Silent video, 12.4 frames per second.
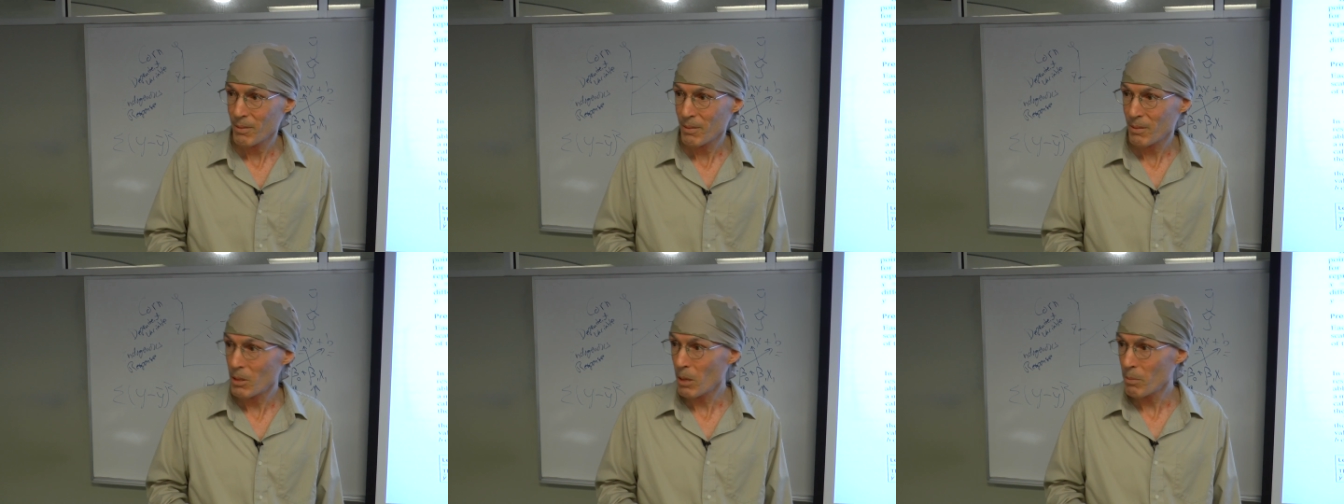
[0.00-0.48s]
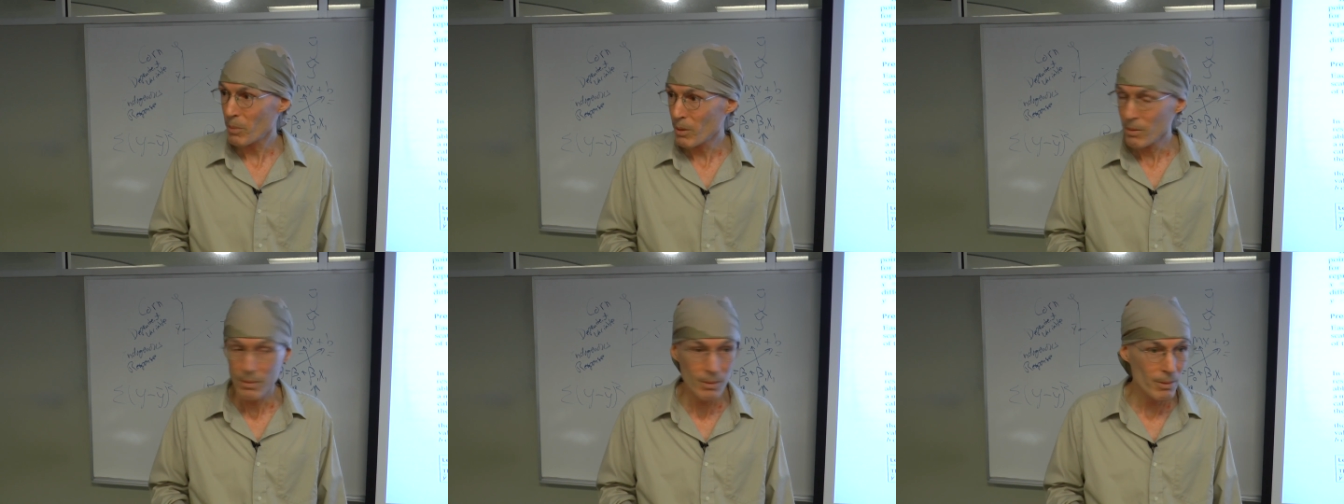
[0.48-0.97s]
number.
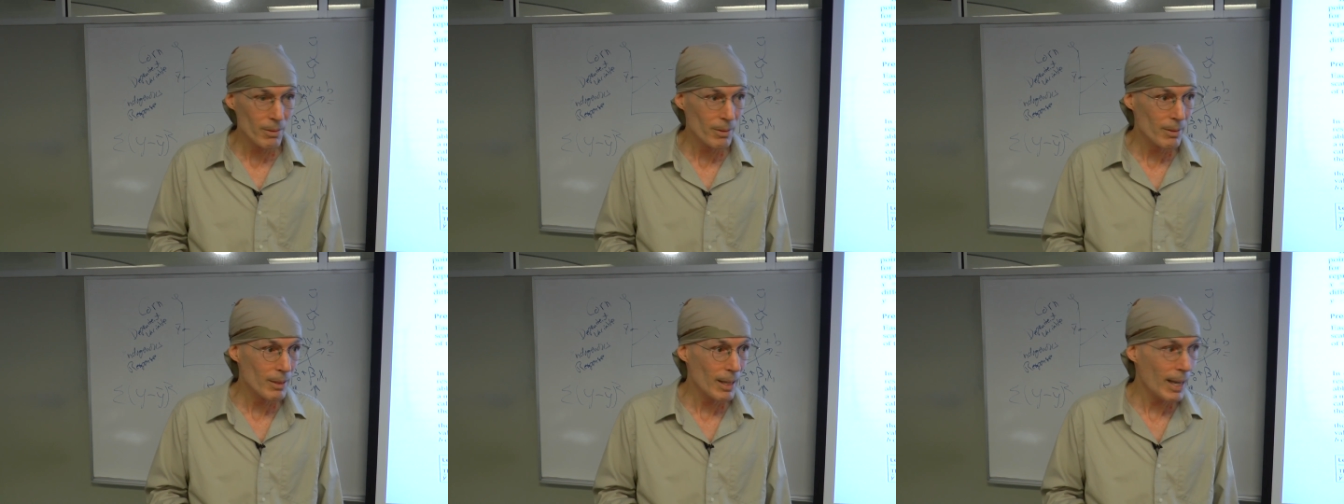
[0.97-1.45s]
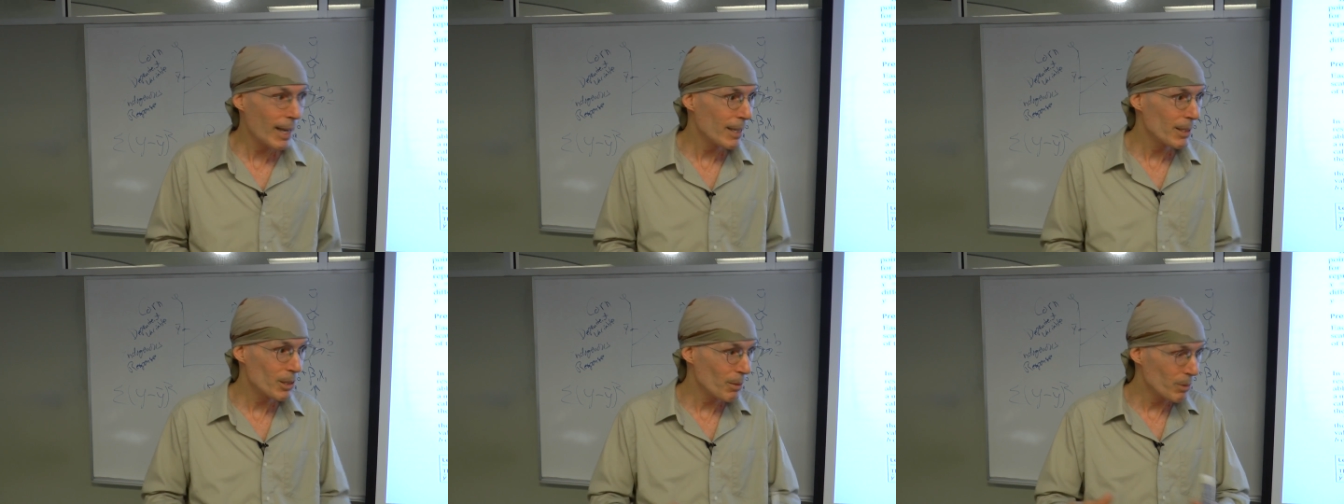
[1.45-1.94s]

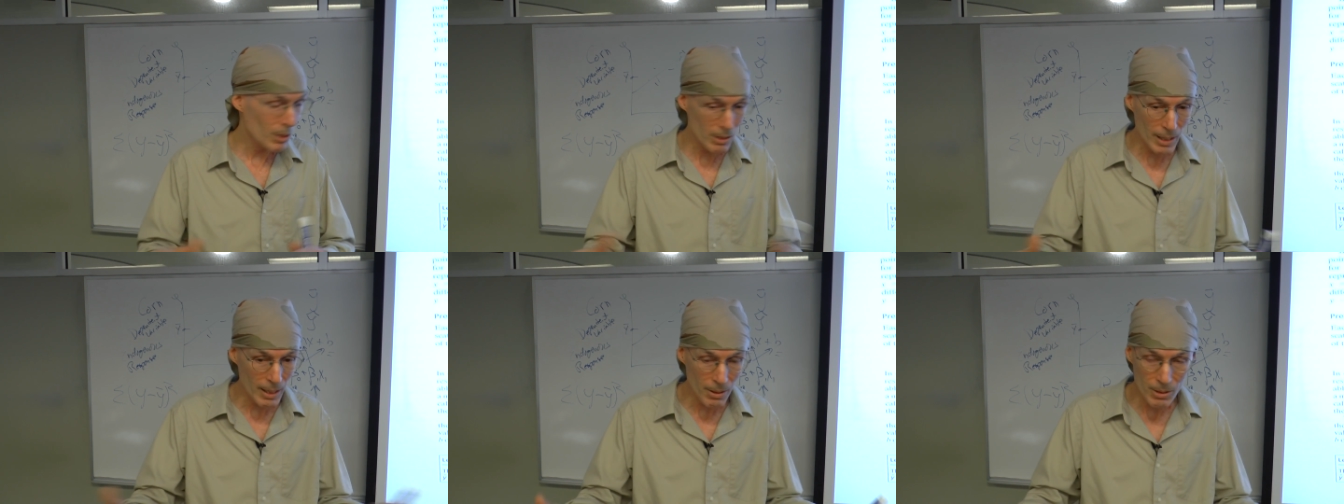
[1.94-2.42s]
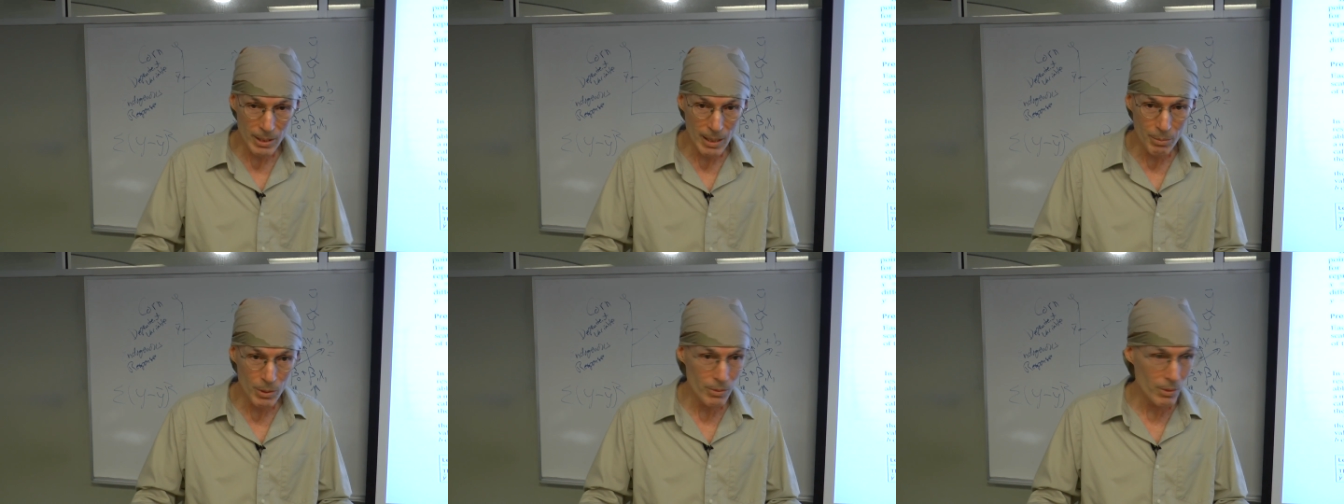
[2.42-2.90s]
And it was just like our
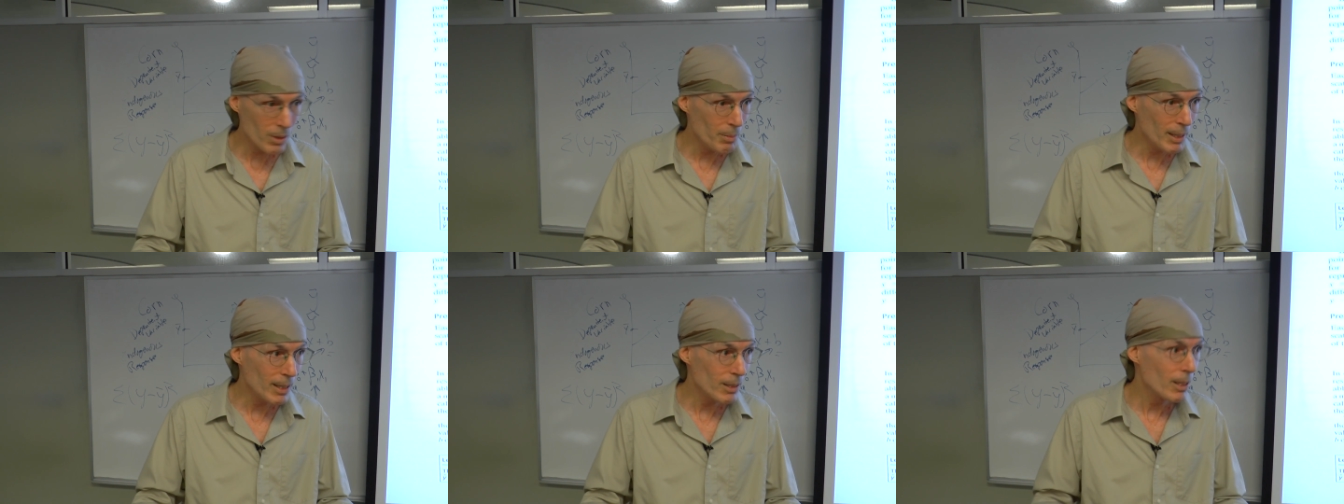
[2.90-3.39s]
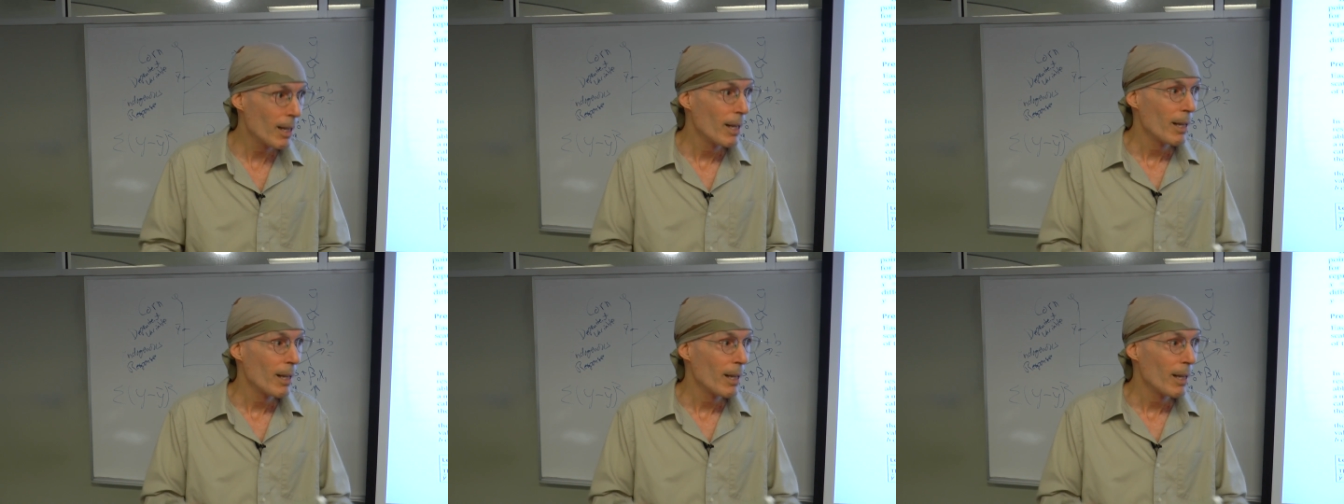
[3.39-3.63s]
samples for the means,